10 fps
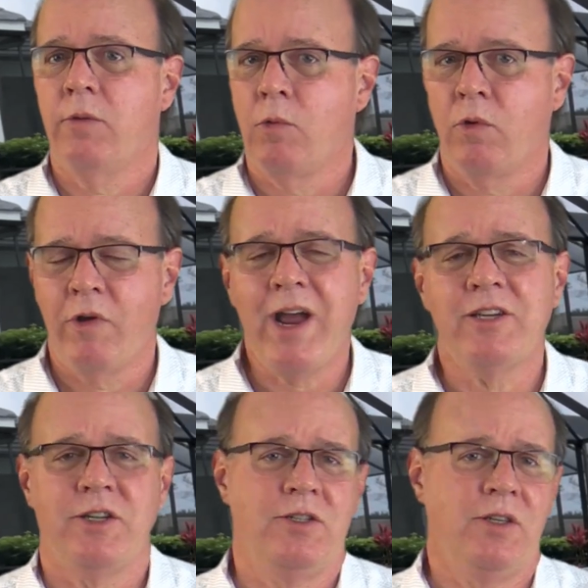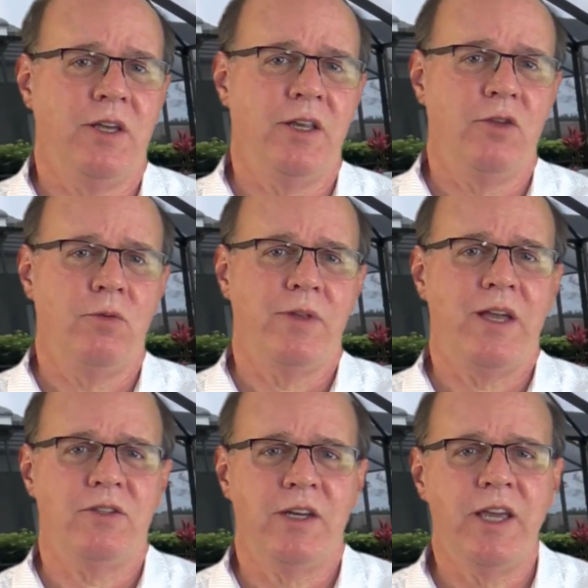will crash as it did in
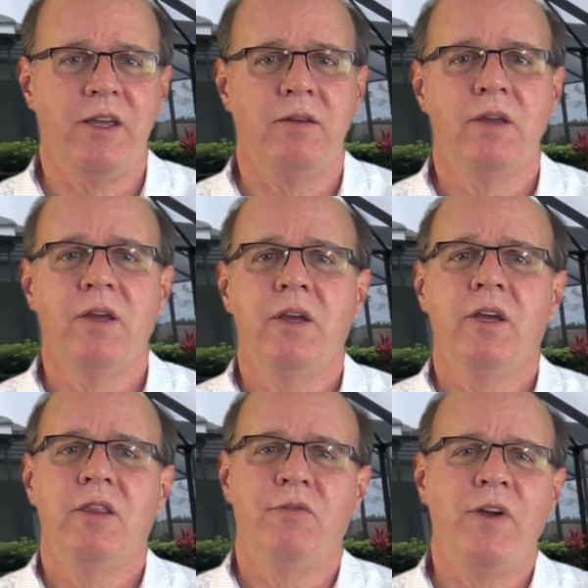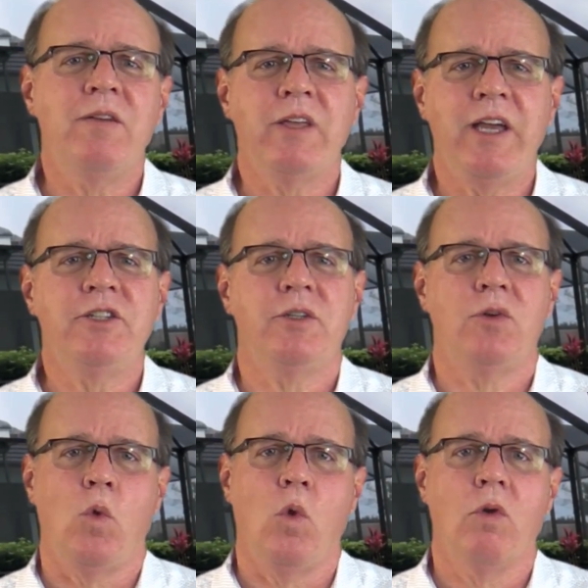2008. The foundation
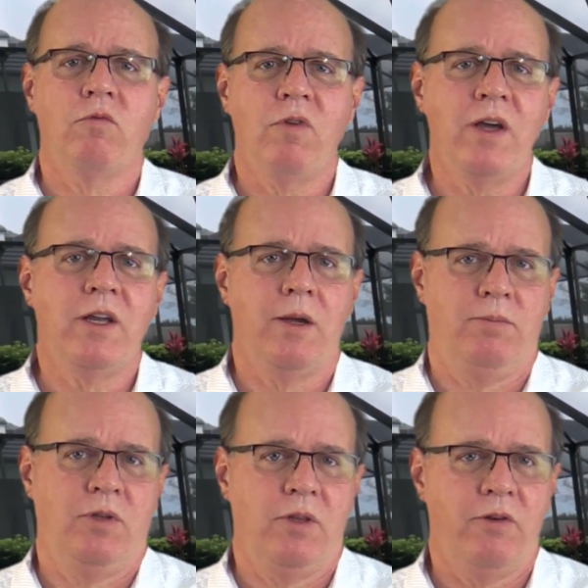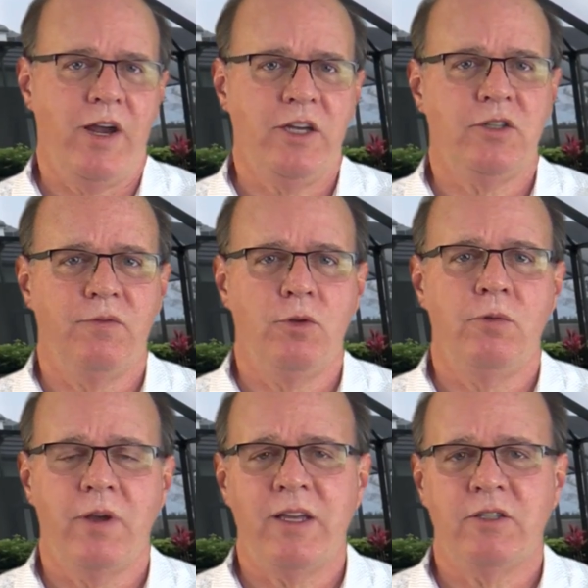or run-up to the crash of
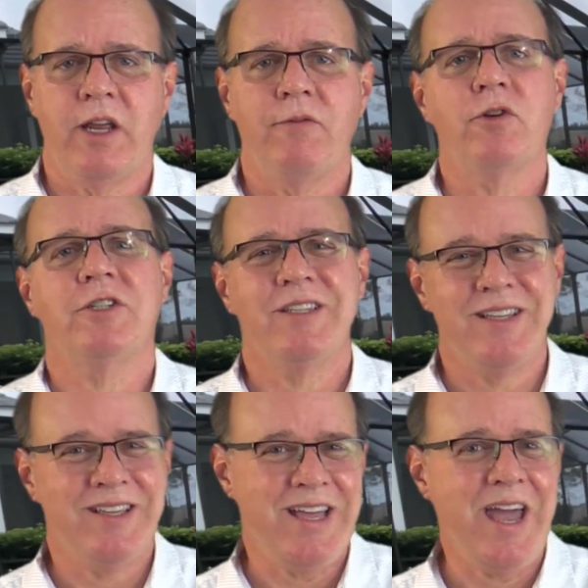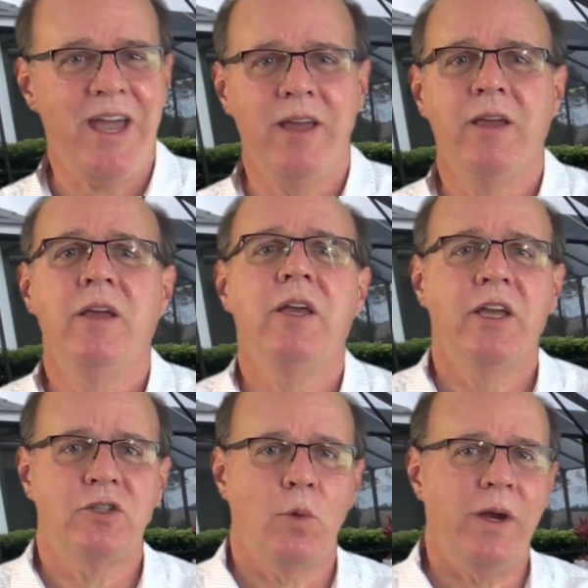2008 versus today
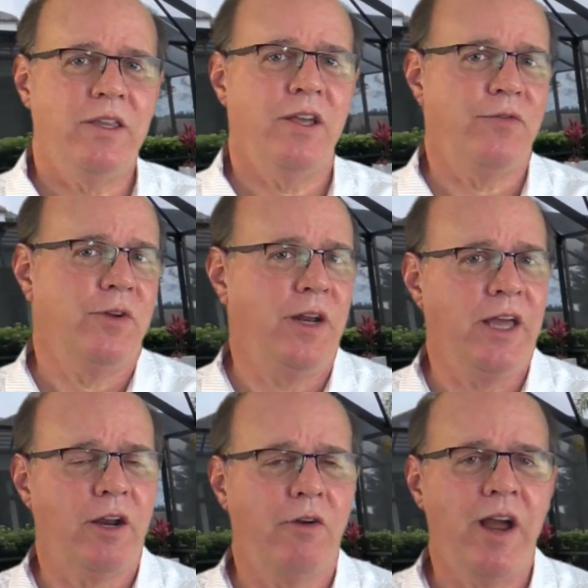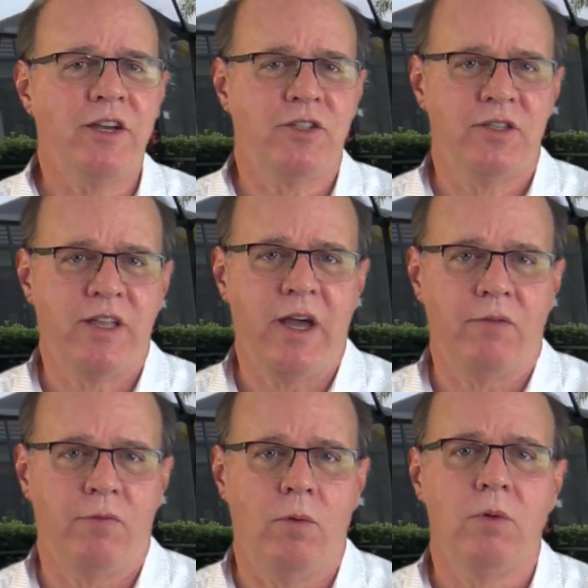is quite different, and a crash is
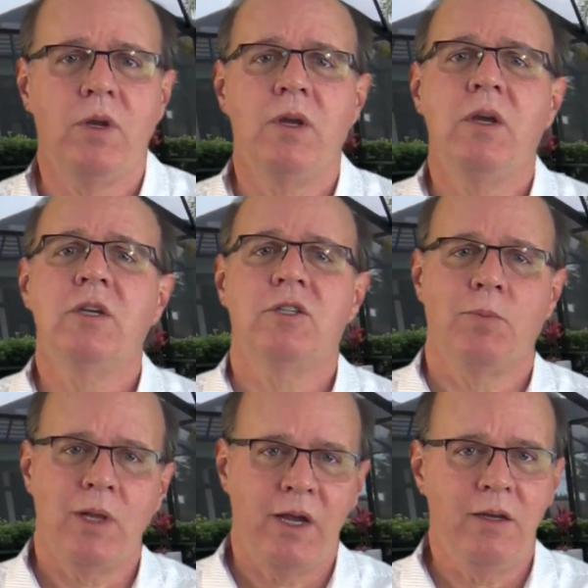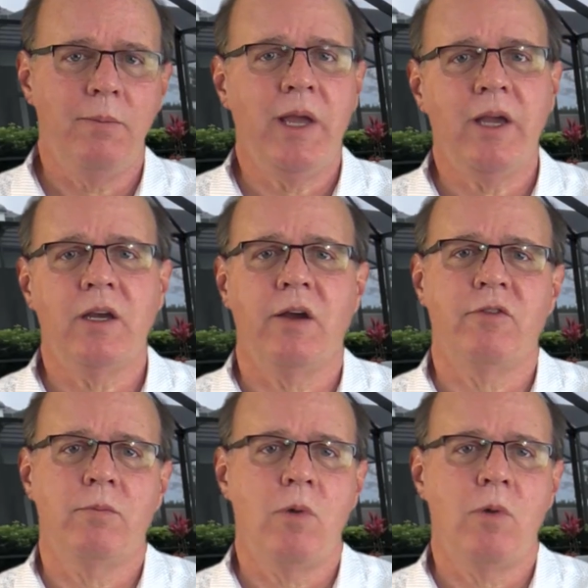doubtful. Supply and demand govern